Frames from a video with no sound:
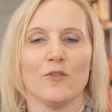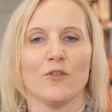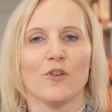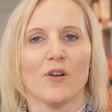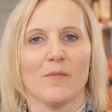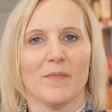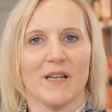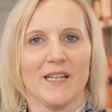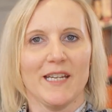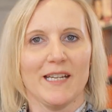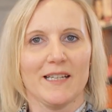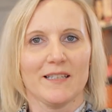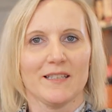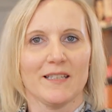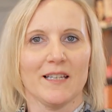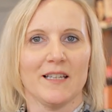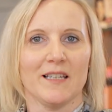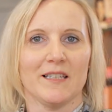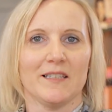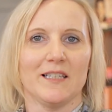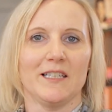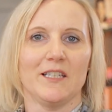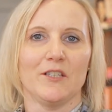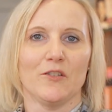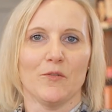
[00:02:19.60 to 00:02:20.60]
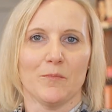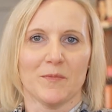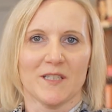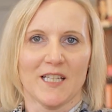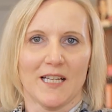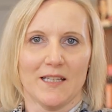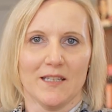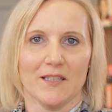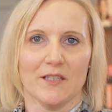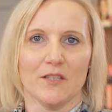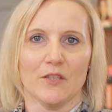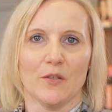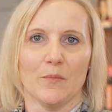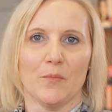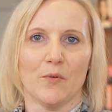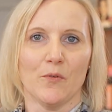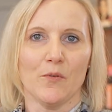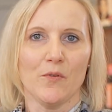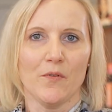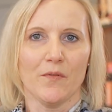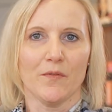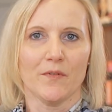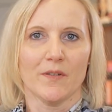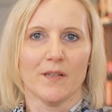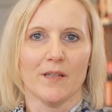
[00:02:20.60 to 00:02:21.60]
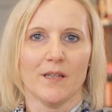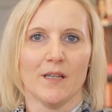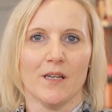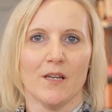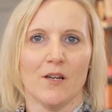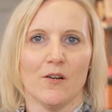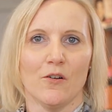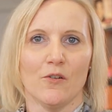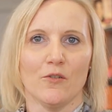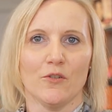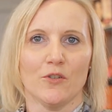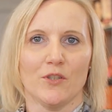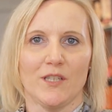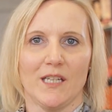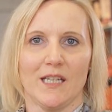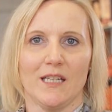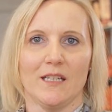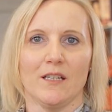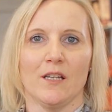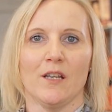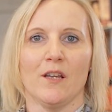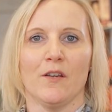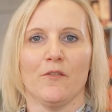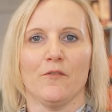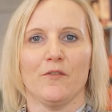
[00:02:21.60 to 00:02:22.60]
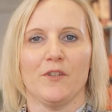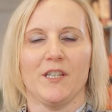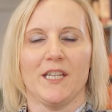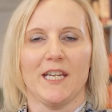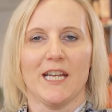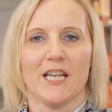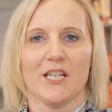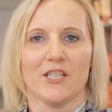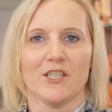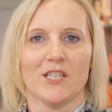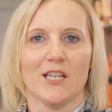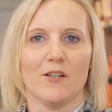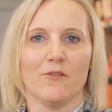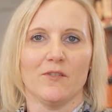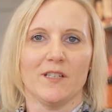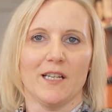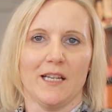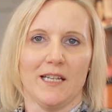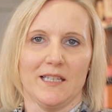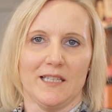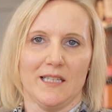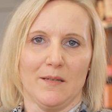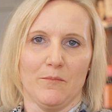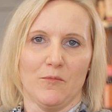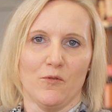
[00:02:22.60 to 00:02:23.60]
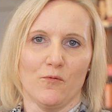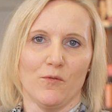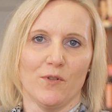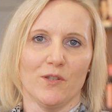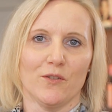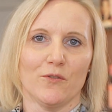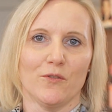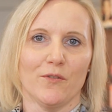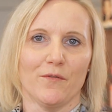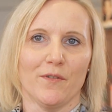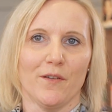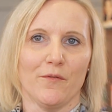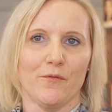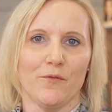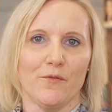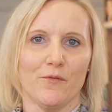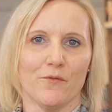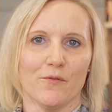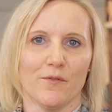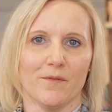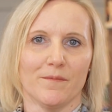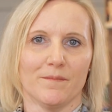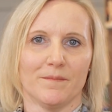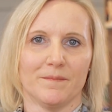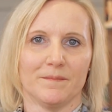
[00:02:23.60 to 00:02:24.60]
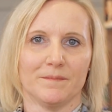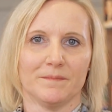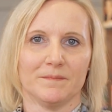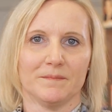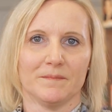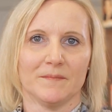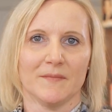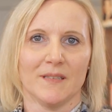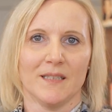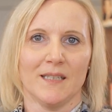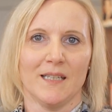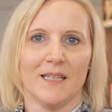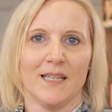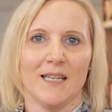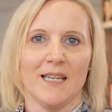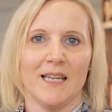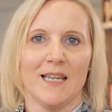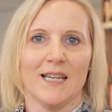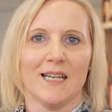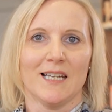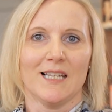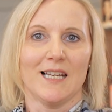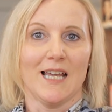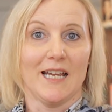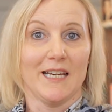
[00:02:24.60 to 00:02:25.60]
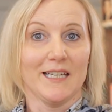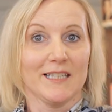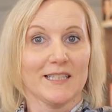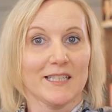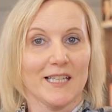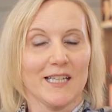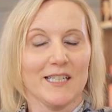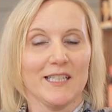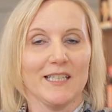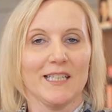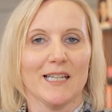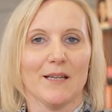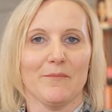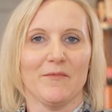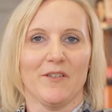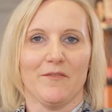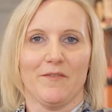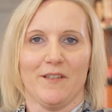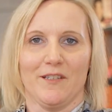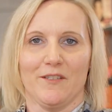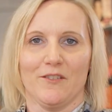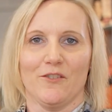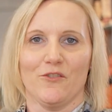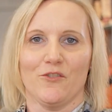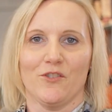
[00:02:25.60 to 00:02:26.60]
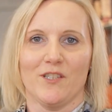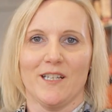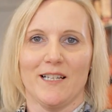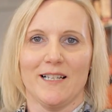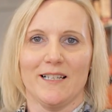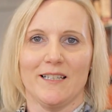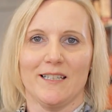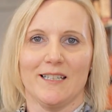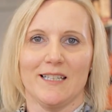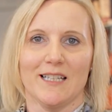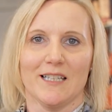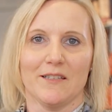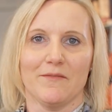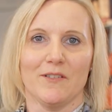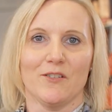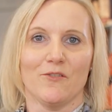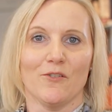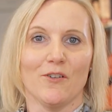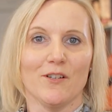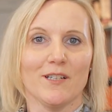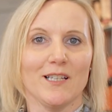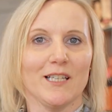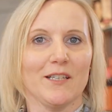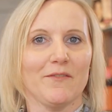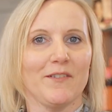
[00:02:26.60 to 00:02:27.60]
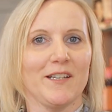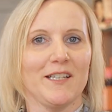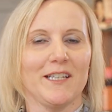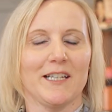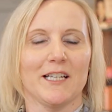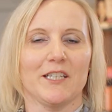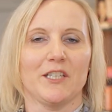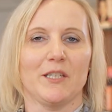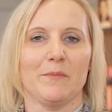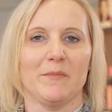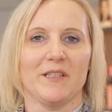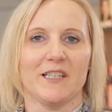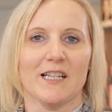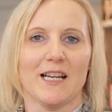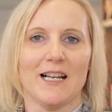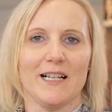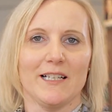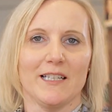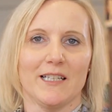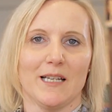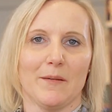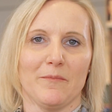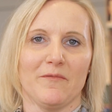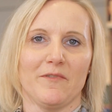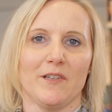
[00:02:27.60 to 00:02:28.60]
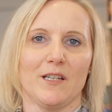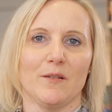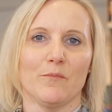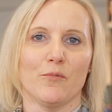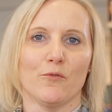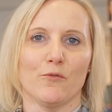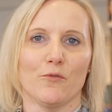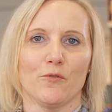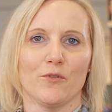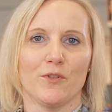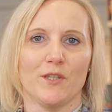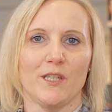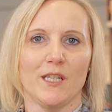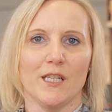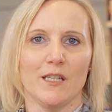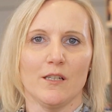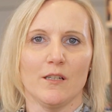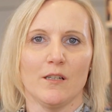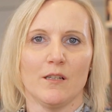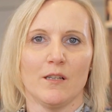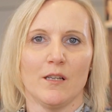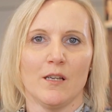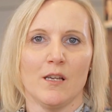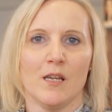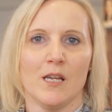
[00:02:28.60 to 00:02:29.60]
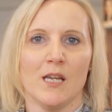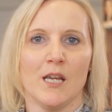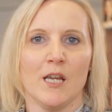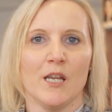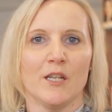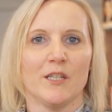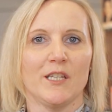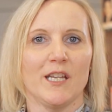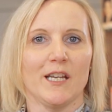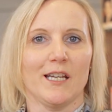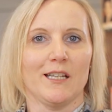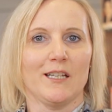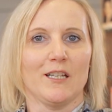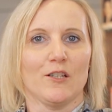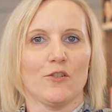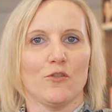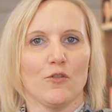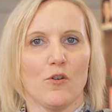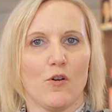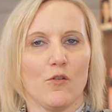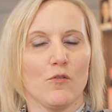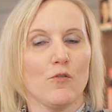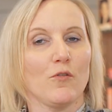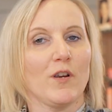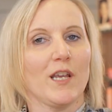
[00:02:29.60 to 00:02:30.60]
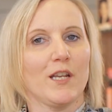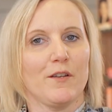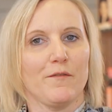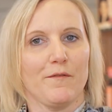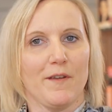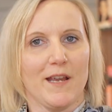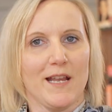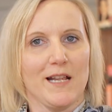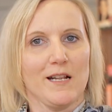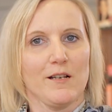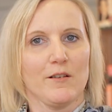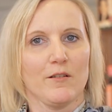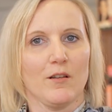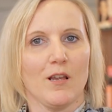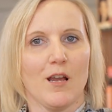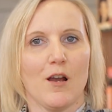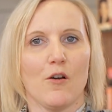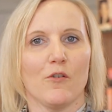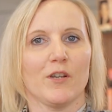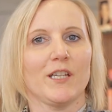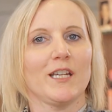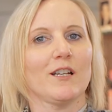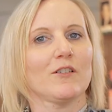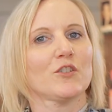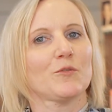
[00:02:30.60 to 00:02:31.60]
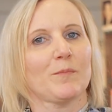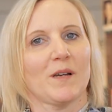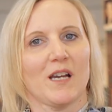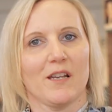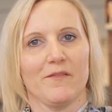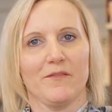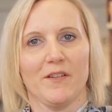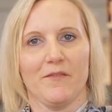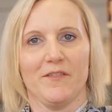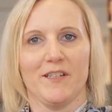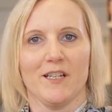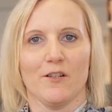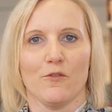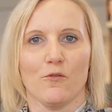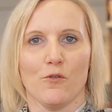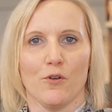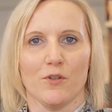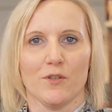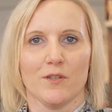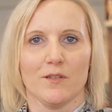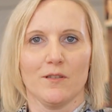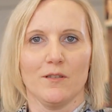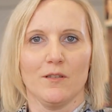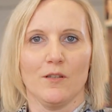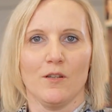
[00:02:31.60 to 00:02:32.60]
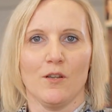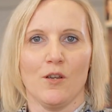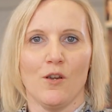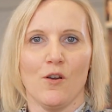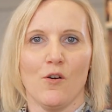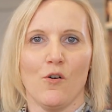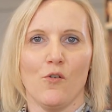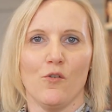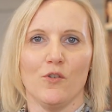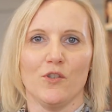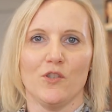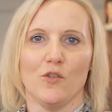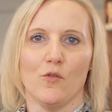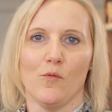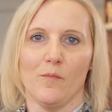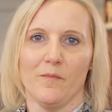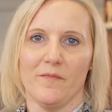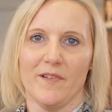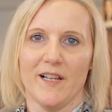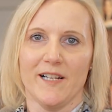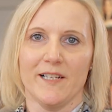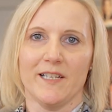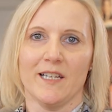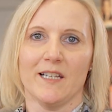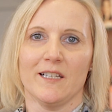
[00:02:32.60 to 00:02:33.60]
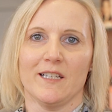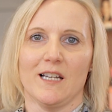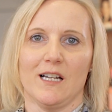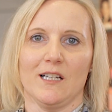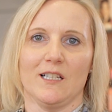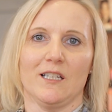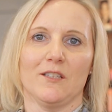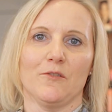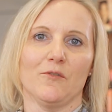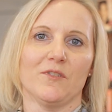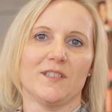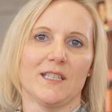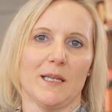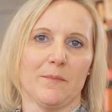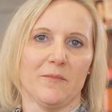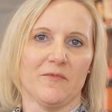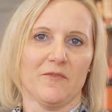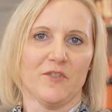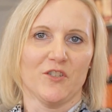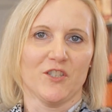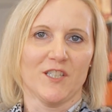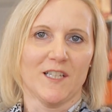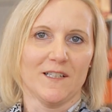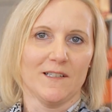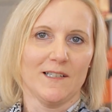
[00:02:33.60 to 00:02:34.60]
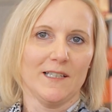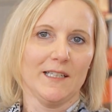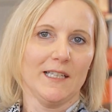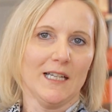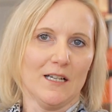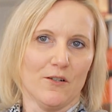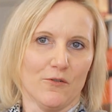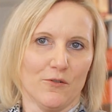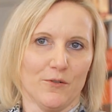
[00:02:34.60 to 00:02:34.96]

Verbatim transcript: The substances are tested in no time at all and are available for compounding. At the same time, we have found that we produce far less chemical waste, which we would otherwise have to dispose of. This saves further costs and the environment is naturally also grateful.